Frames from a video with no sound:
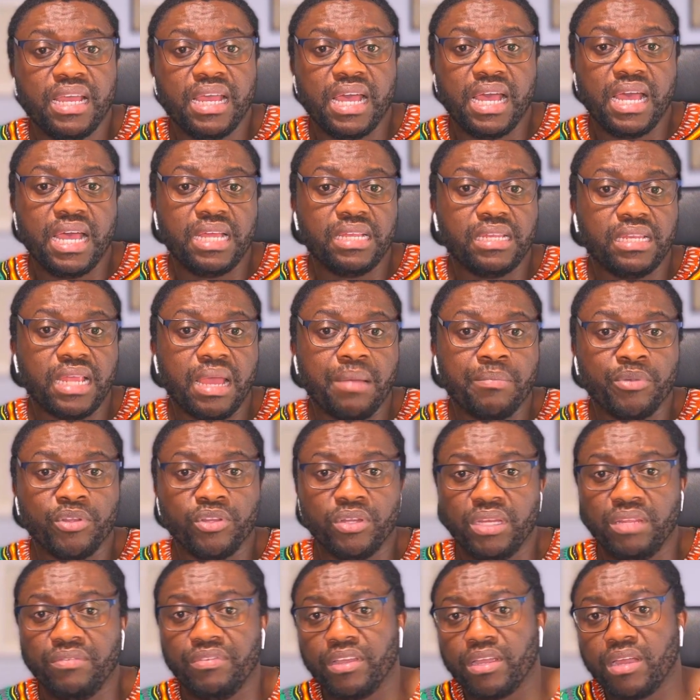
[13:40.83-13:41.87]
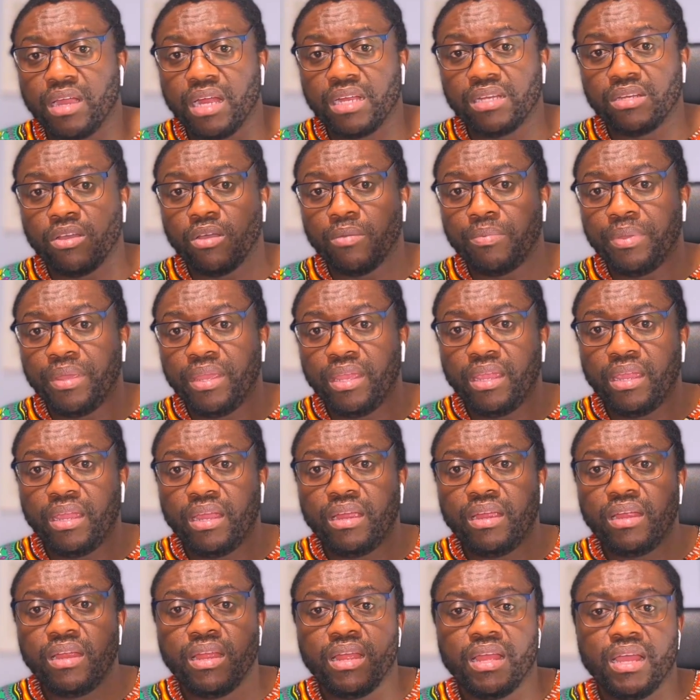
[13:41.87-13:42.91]
and I'm going to leave a card up
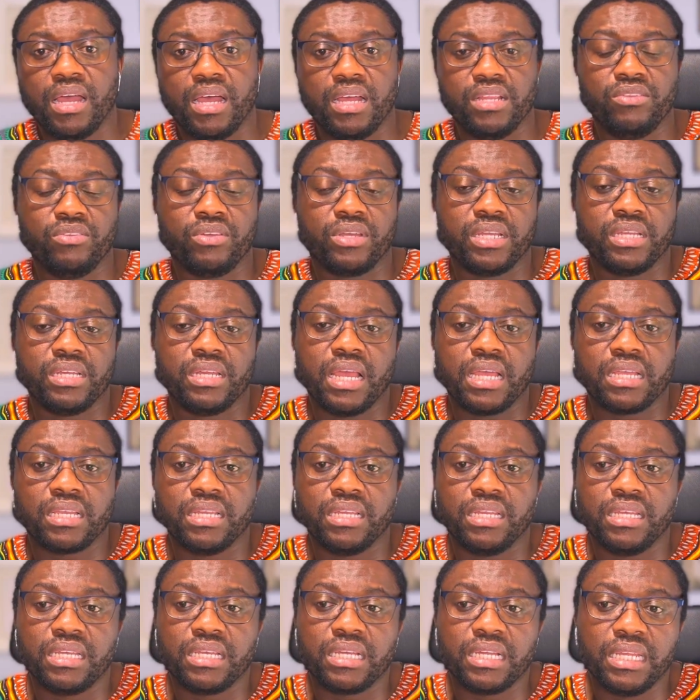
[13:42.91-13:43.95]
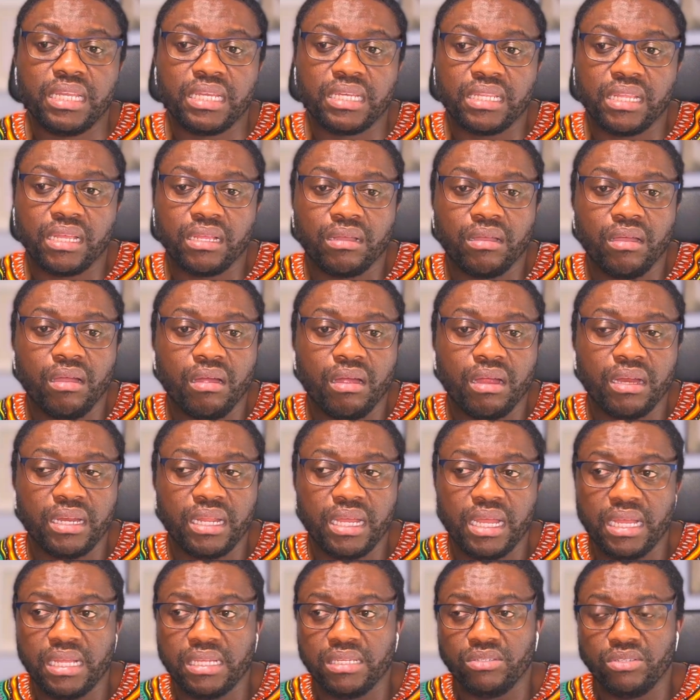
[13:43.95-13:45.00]
here, and you can actually click that card
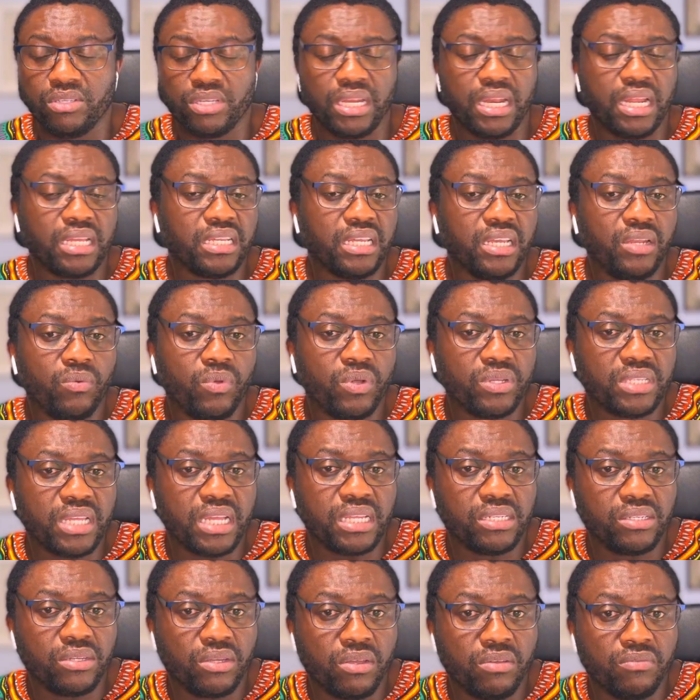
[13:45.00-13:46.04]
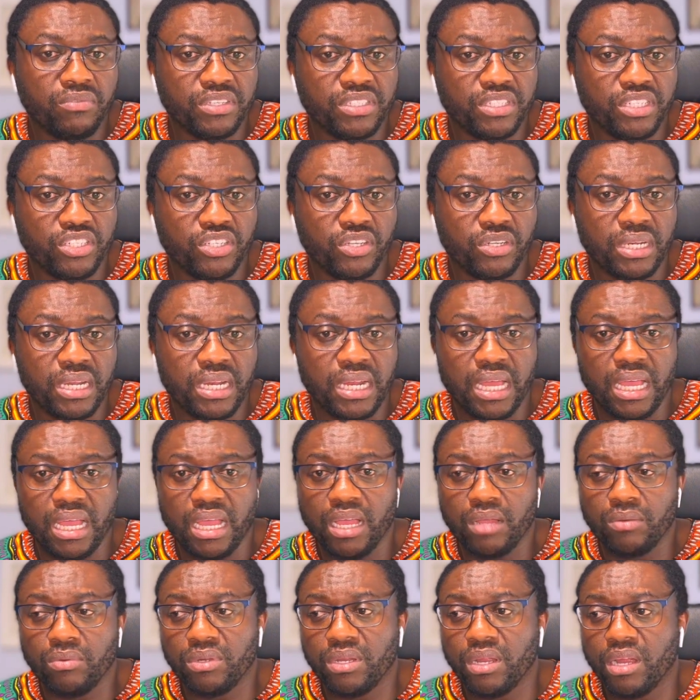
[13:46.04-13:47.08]
and you can actually watch that conversation that I
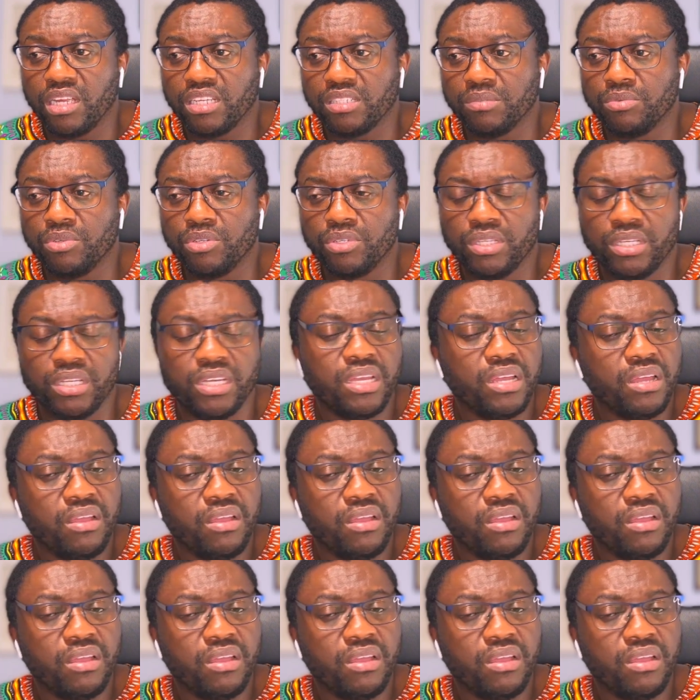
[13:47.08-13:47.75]
had with Harsh Modi.